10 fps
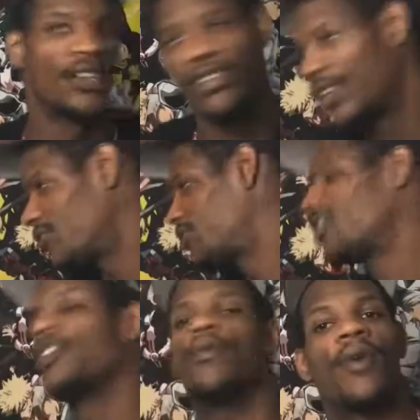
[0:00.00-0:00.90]
He's getting
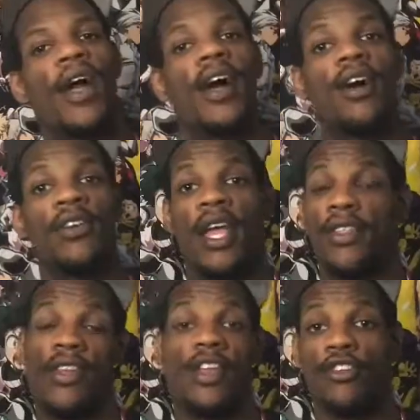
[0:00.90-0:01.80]
slung around,
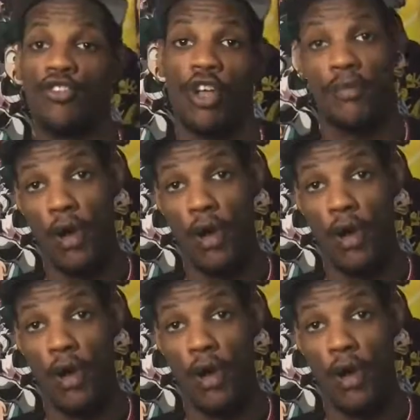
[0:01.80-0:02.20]
and then he's like,